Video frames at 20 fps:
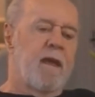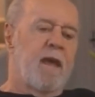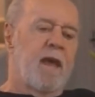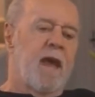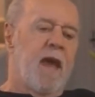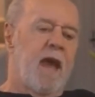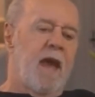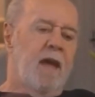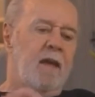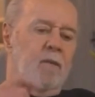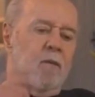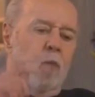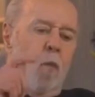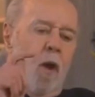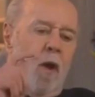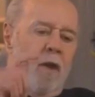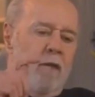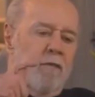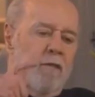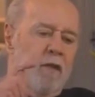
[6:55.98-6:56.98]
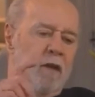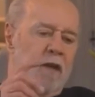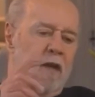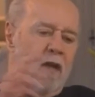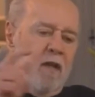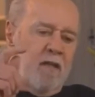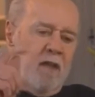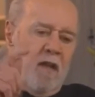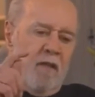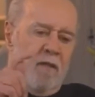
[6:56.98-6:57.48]
And one of the,
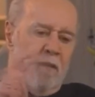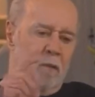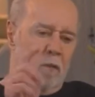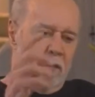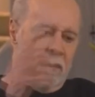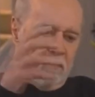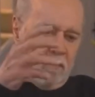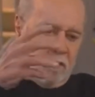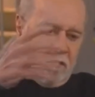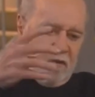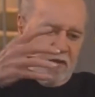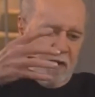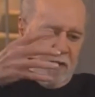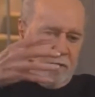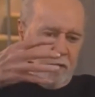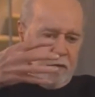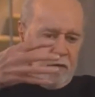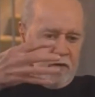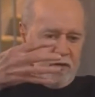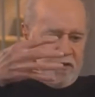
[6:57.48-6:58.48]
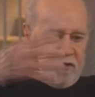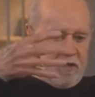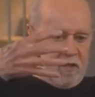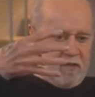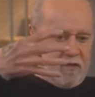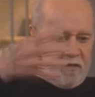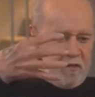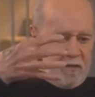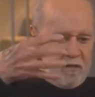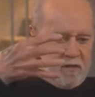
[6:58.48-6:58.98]
and there were several
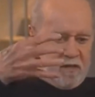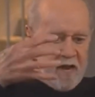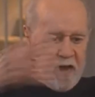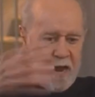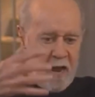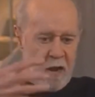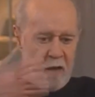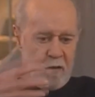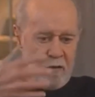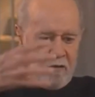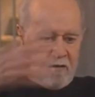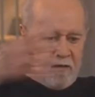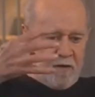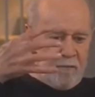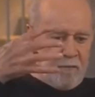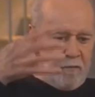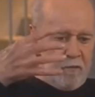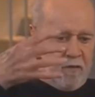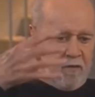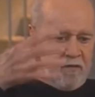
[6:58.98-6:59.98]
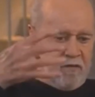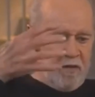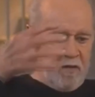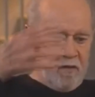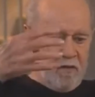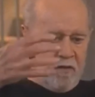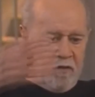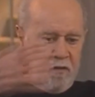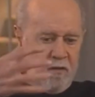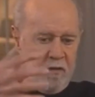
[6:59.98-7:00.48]
listings down, several
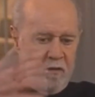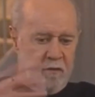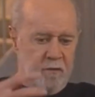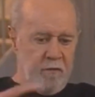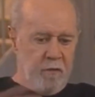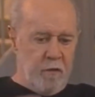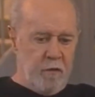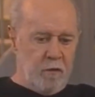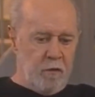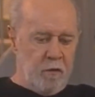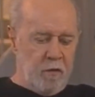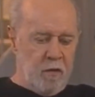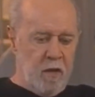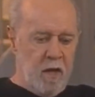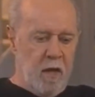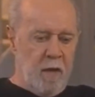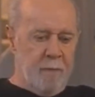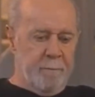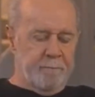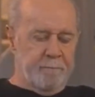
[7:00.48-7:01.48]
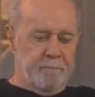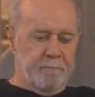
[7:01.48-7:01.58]
listings in, in the vertical column,